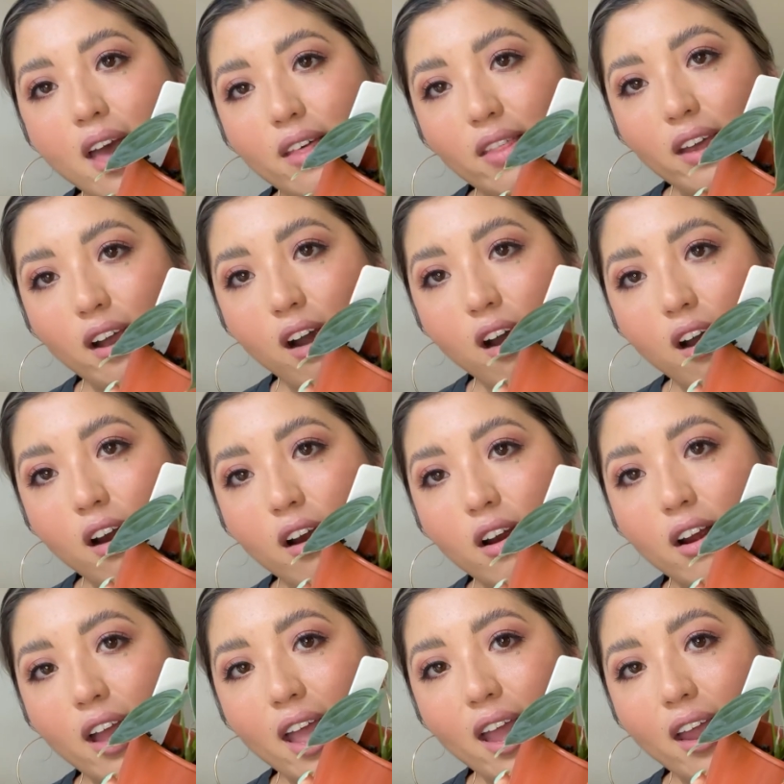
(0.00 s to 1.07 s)
They
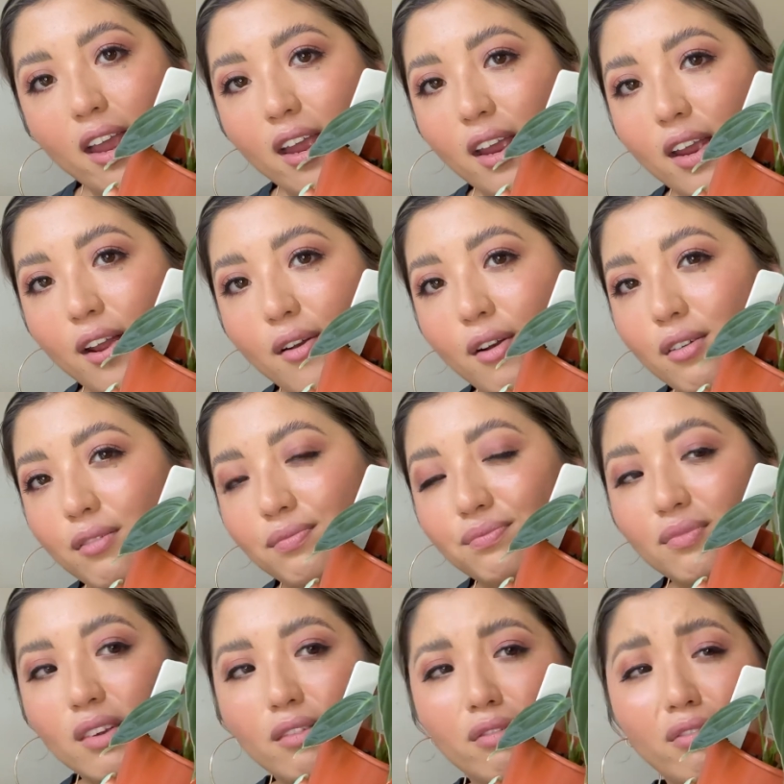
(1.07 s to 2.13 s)
are a
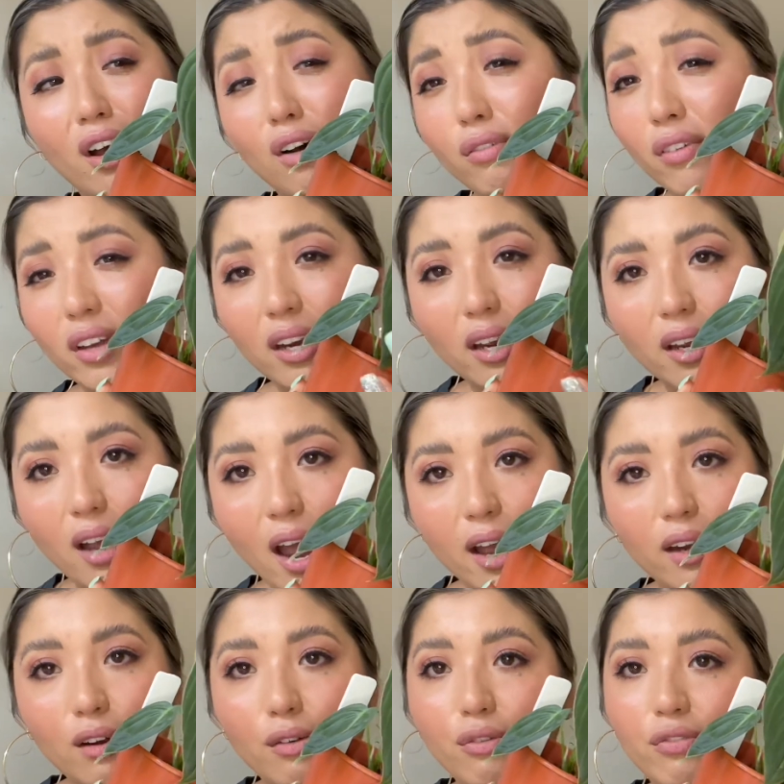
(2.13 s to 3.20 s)
velvety
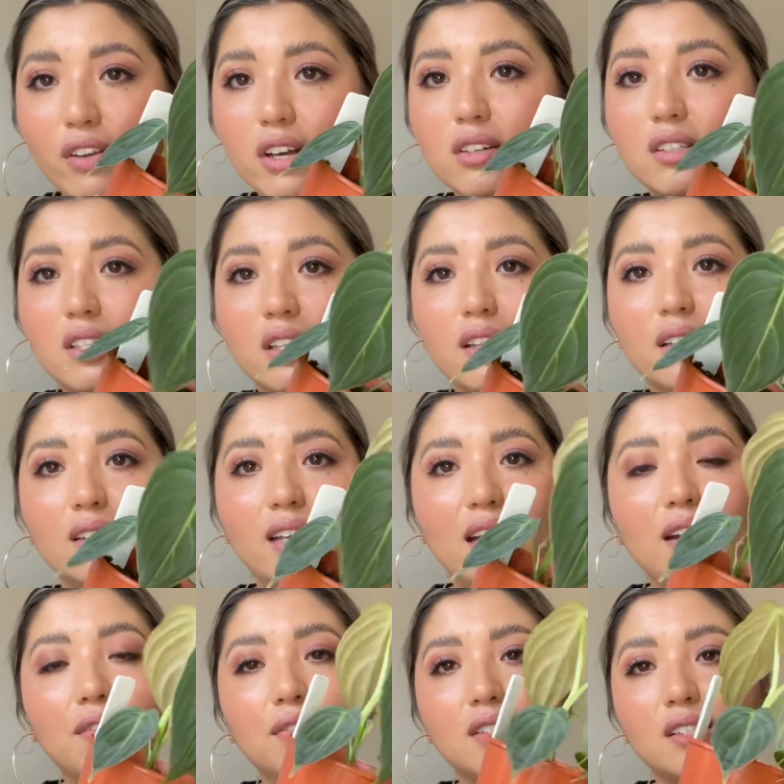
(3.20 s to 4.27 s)
kind of feel to the
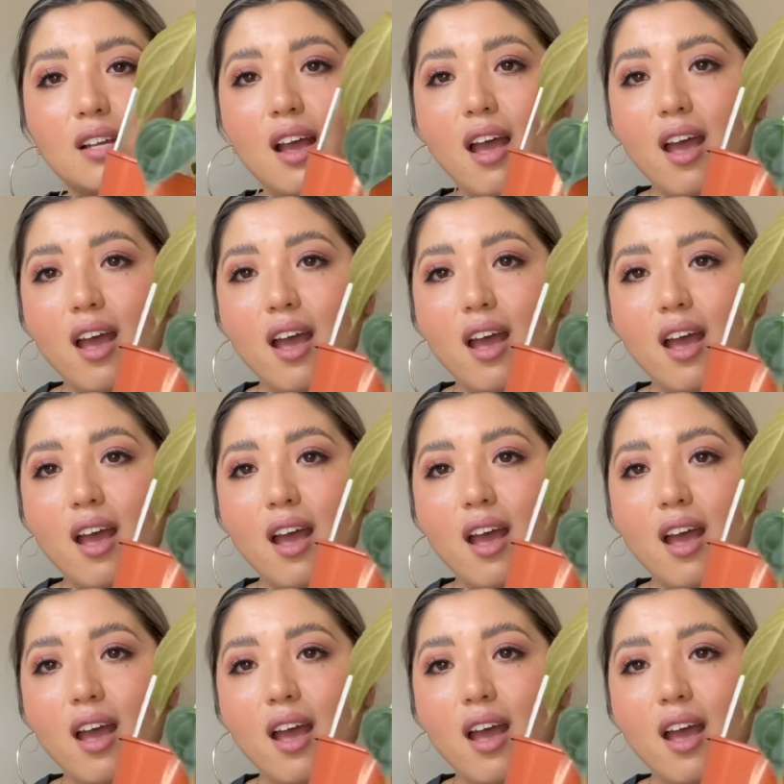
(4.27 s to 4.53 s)
leaves.